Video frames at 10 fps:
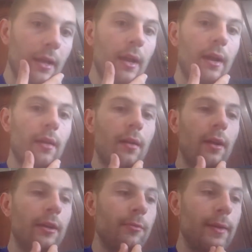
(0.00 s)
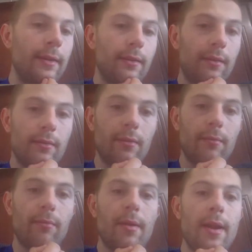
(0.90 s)
I spent
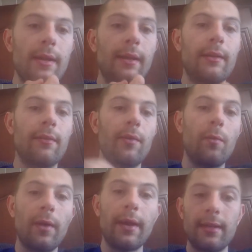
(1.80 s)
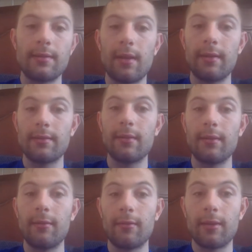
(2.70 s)
many different ways on a
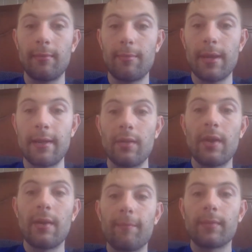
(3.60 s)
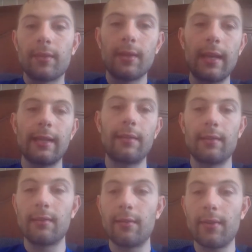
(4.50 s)
certain type of pan to get it
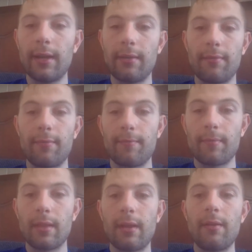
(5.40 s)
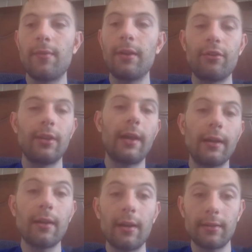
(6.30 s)
to survive. Eventually
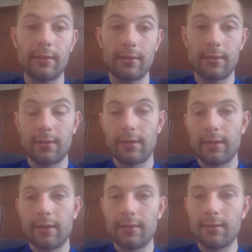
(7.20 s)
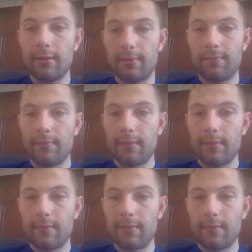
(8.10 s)
I got it. So